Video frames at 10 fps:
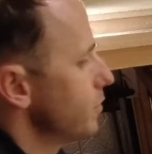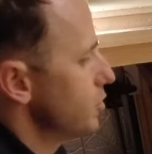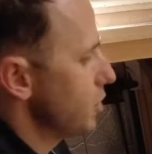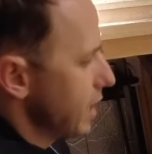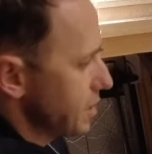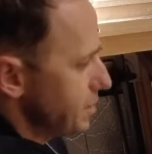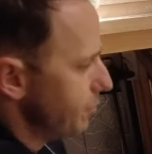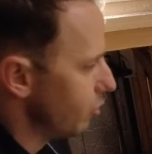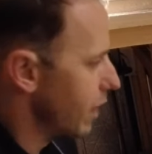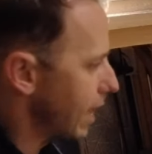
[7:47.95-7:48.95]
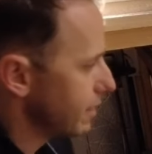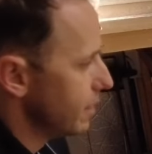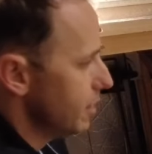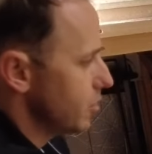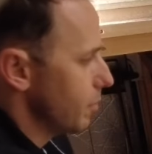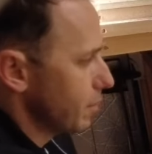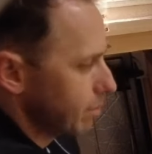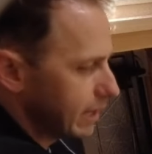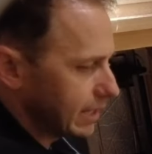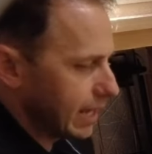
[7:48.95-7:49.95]
So you can actually pull that knob
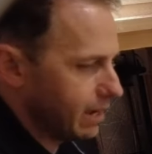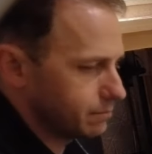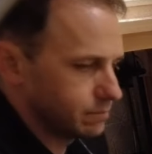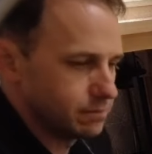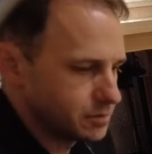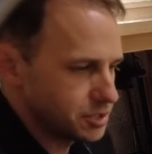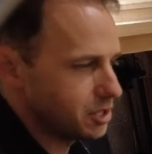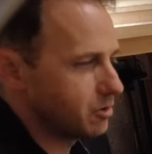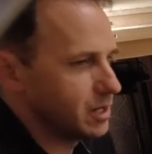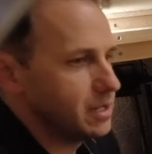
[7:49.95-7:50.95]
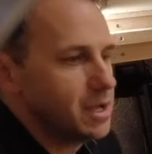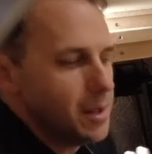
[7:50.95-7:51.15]
completely out, security.